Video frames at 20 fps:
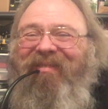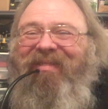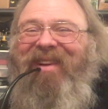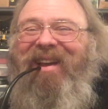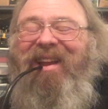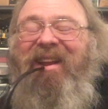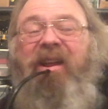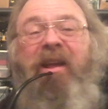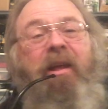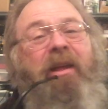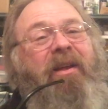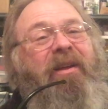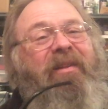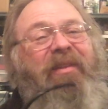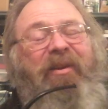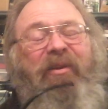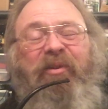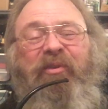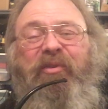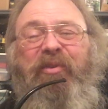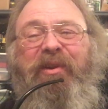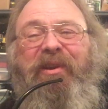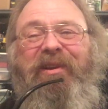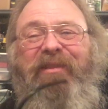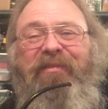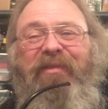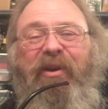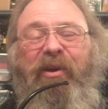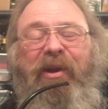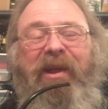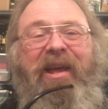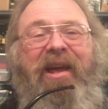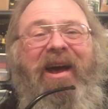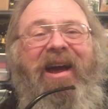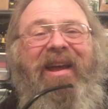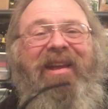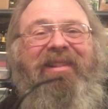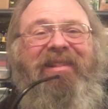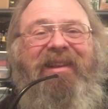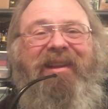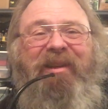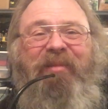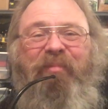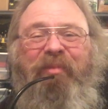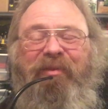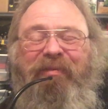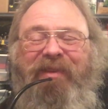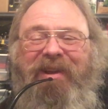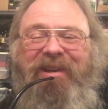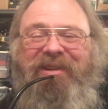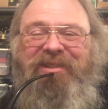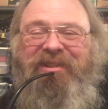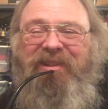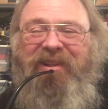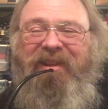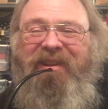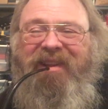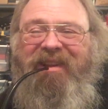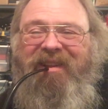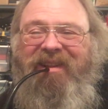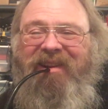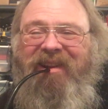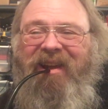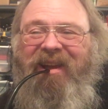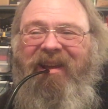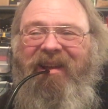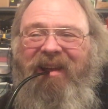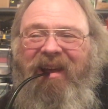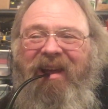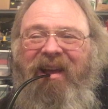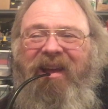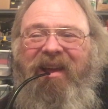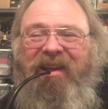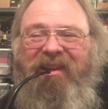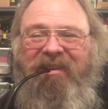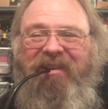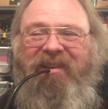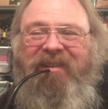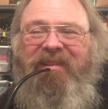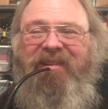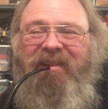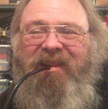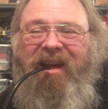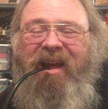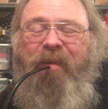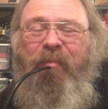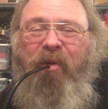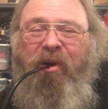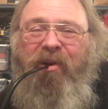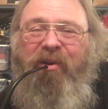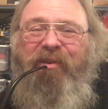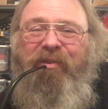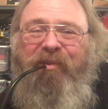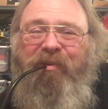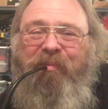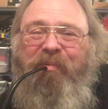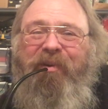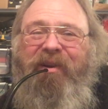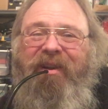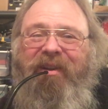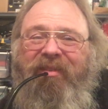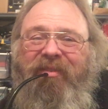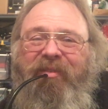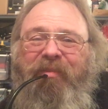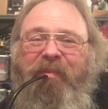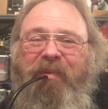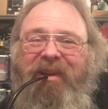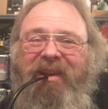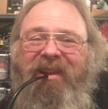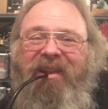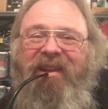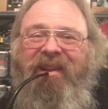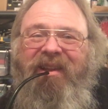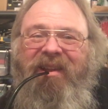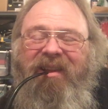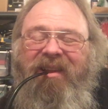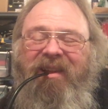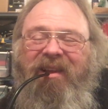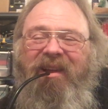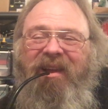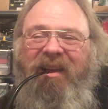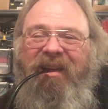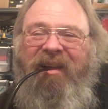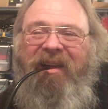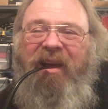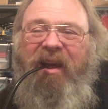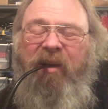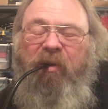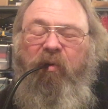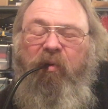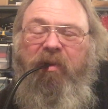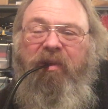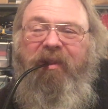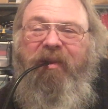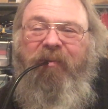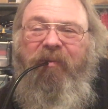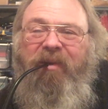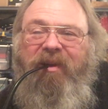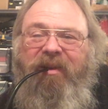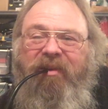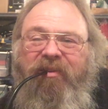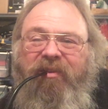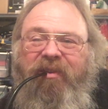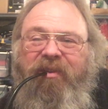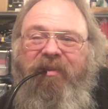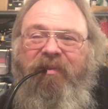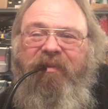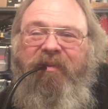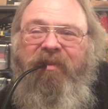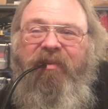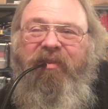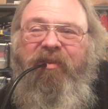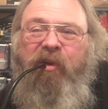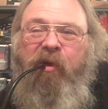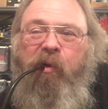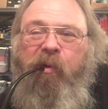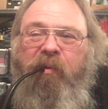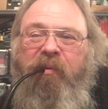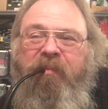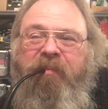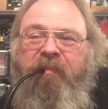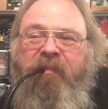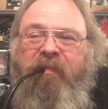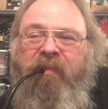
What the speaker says: but they were treated very kindly and professionally. And I'm hard to impress, but I really was. So,